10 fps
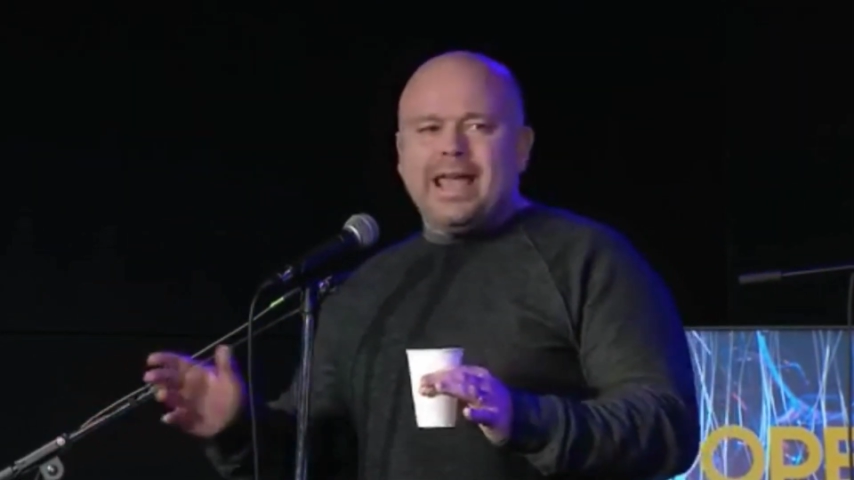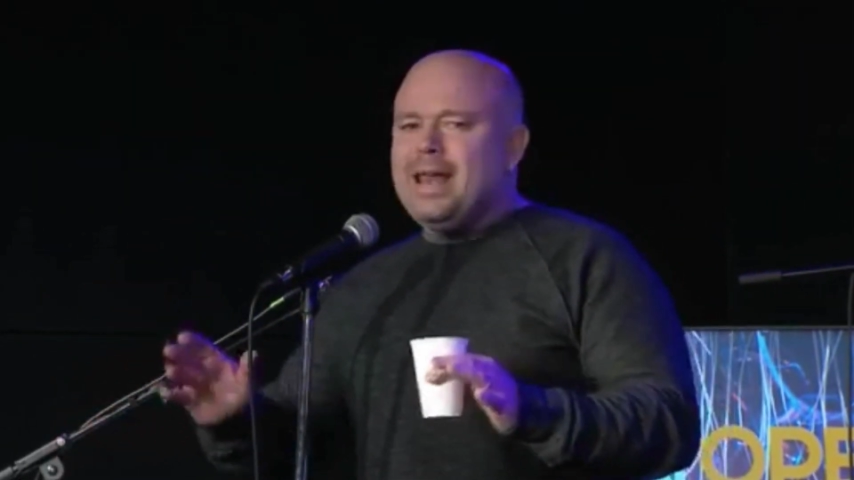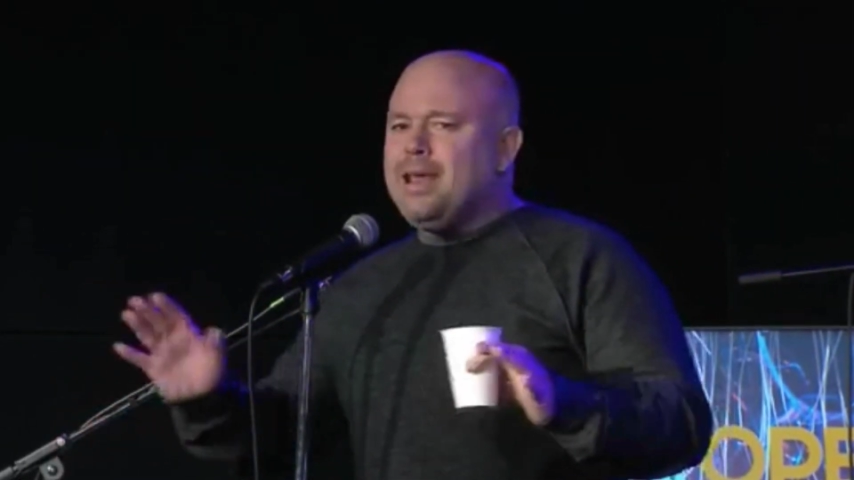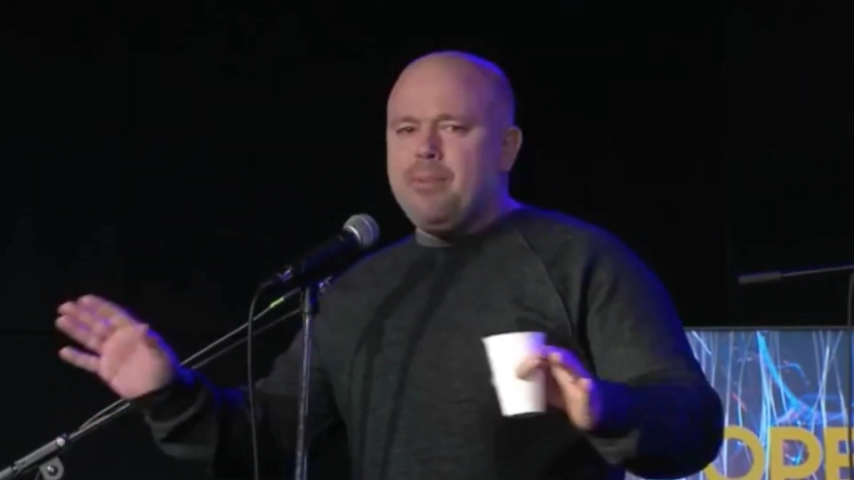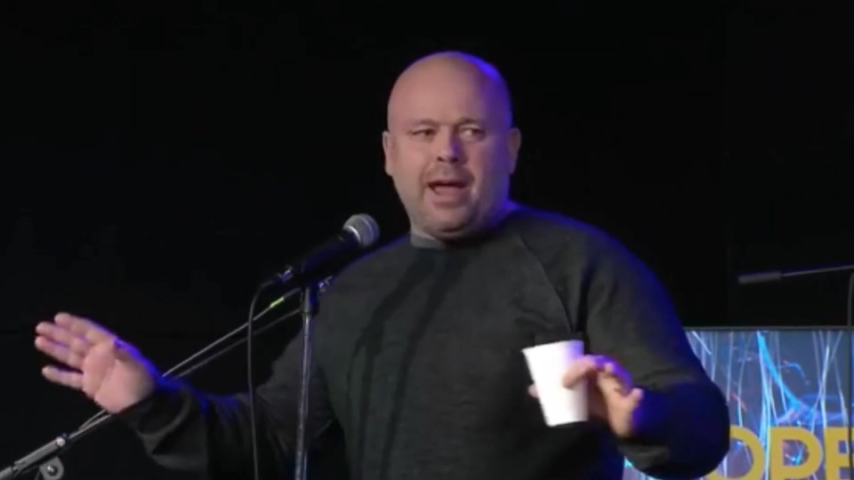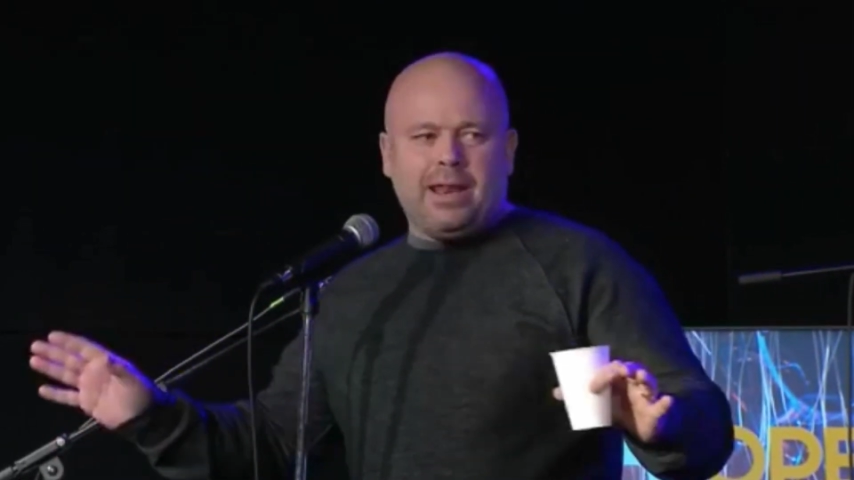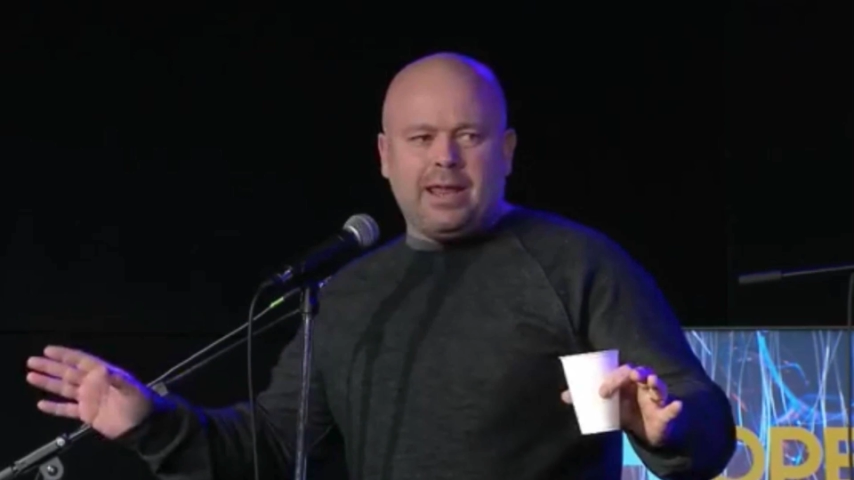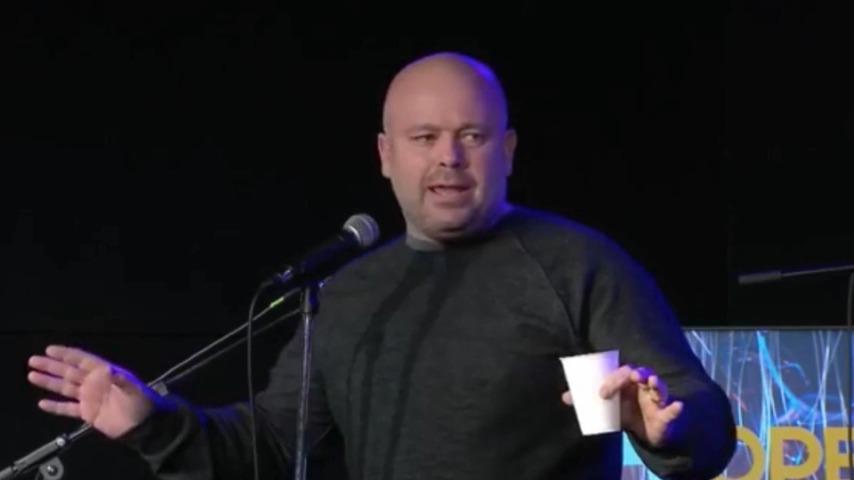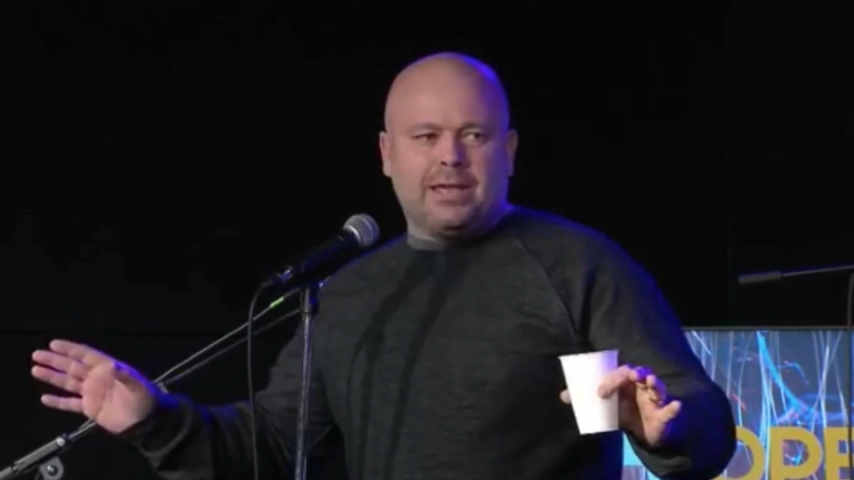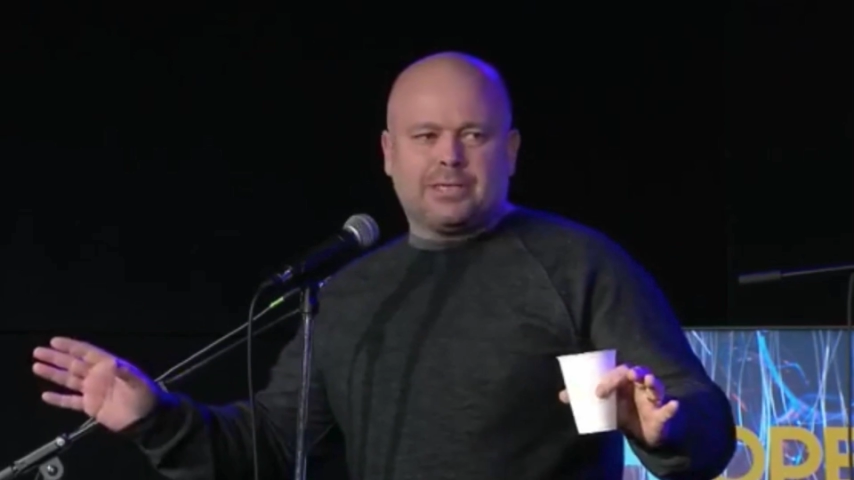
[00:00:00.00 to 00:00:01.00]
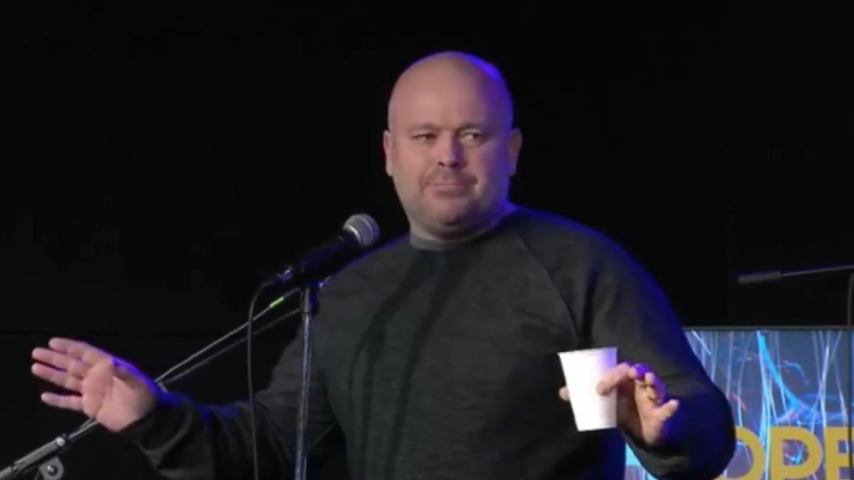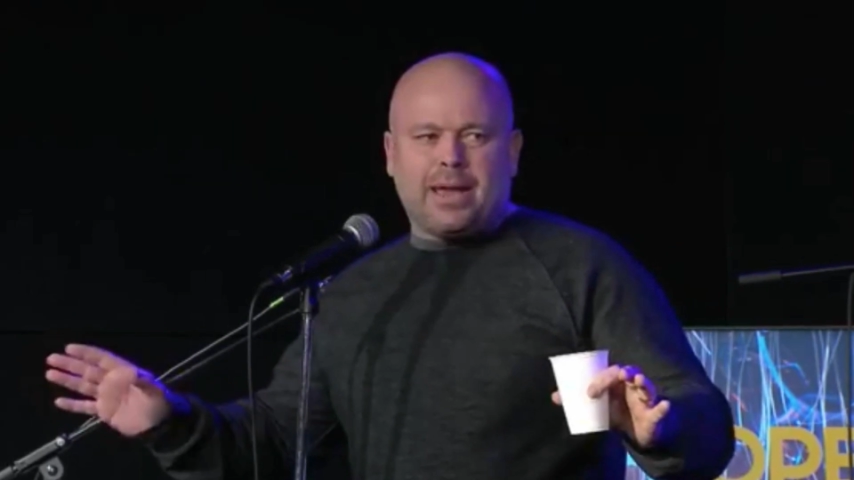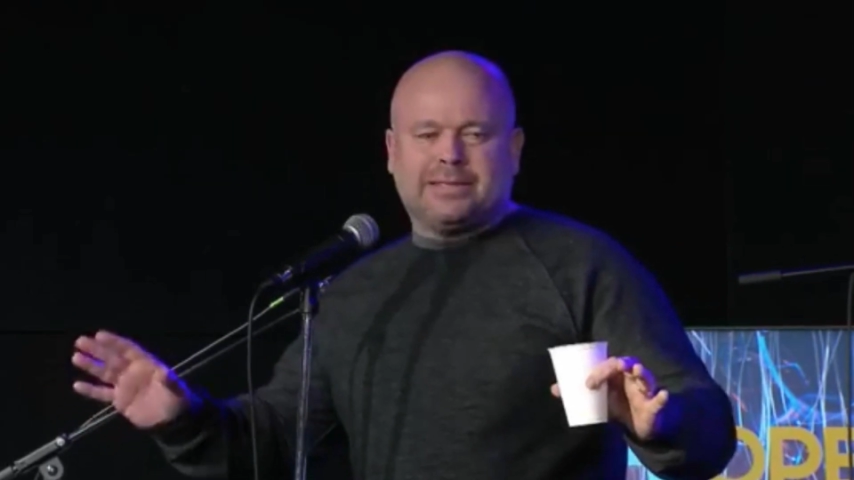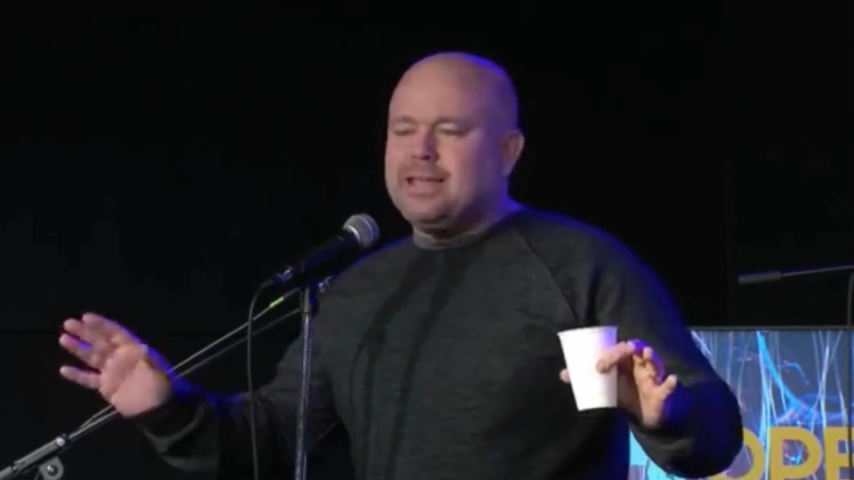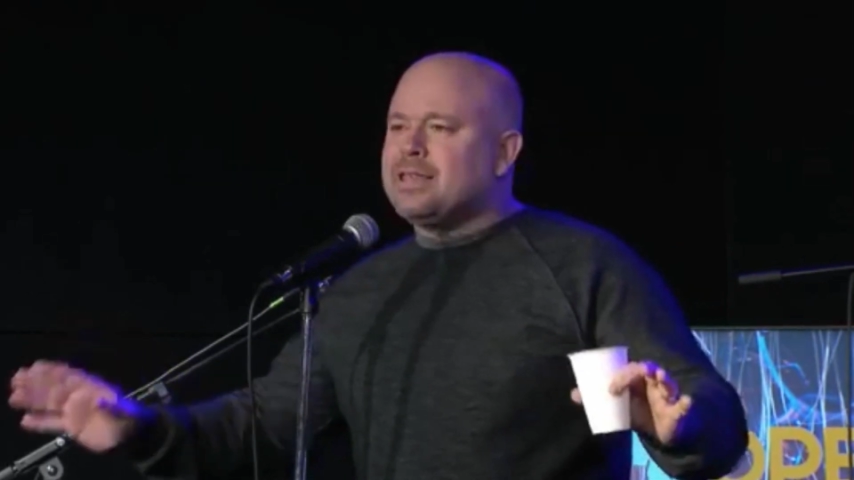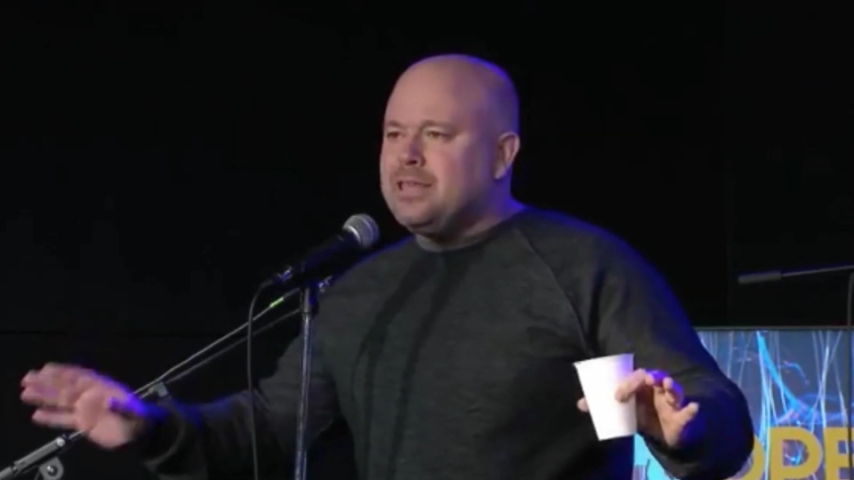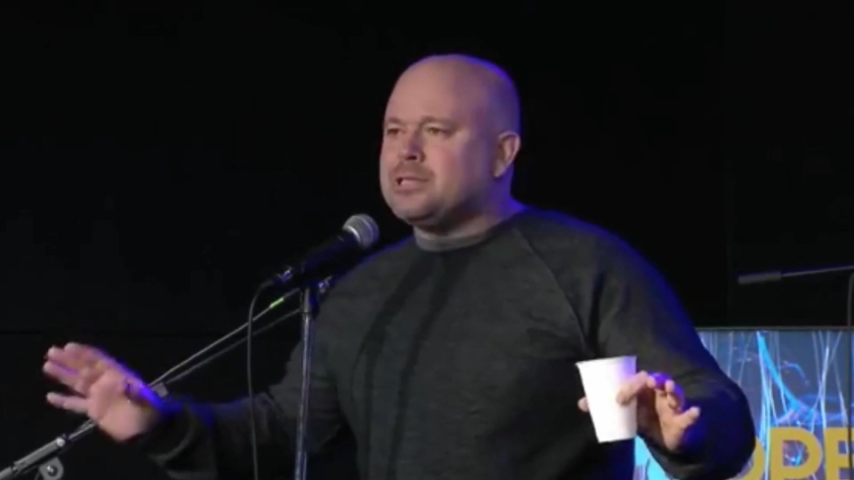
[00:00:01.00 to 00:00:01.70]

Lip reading: anybody expecting